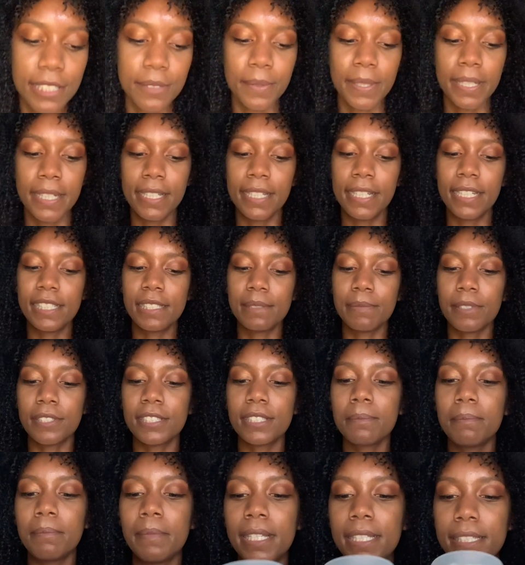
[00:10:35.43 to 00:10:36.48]
one. It smells
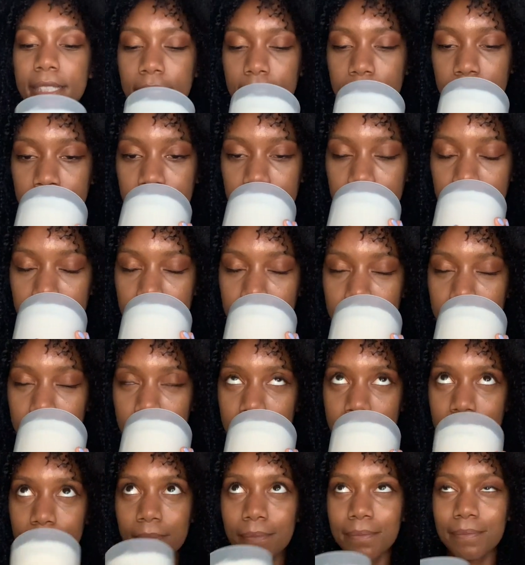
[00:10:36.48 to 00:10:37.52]
amazing.
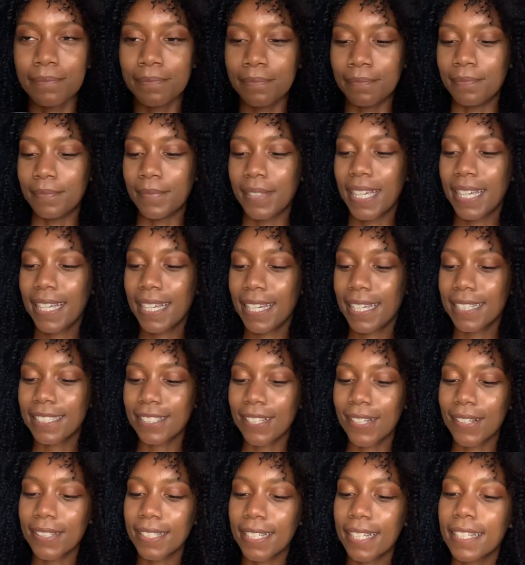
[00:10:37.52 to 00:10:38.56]
It's
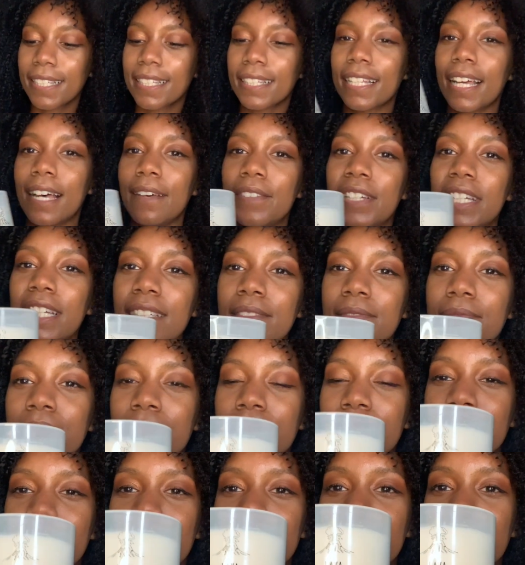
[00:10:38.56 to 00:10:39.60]
called Lava.
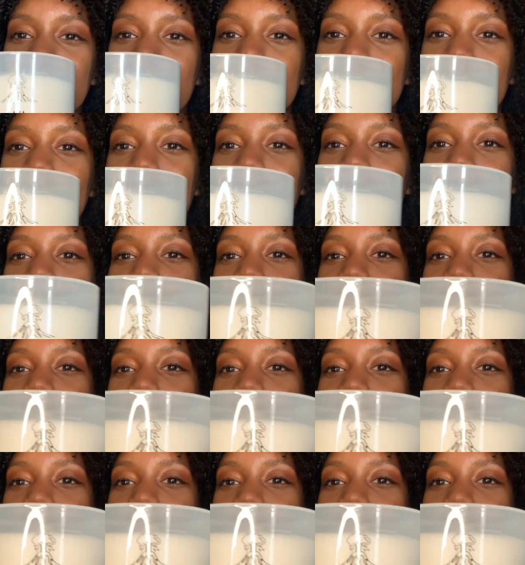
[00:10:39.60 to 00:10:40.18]
I